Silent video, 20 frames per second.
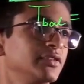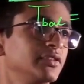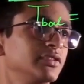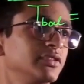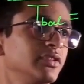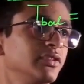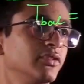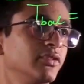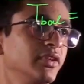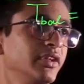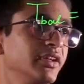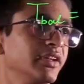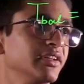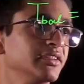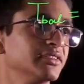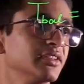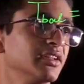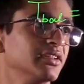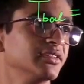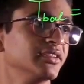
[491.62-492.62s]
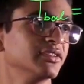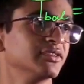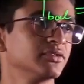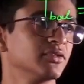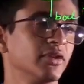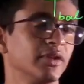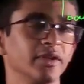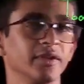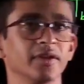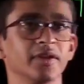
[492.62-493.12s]

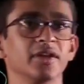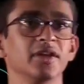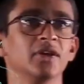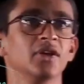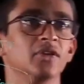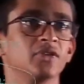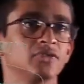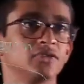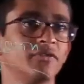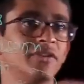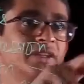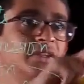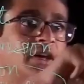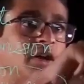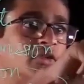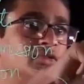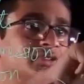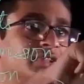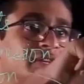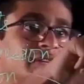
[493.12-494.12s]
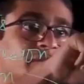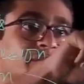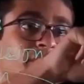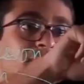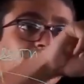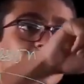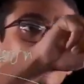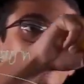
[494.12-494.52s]
So when the outside temperature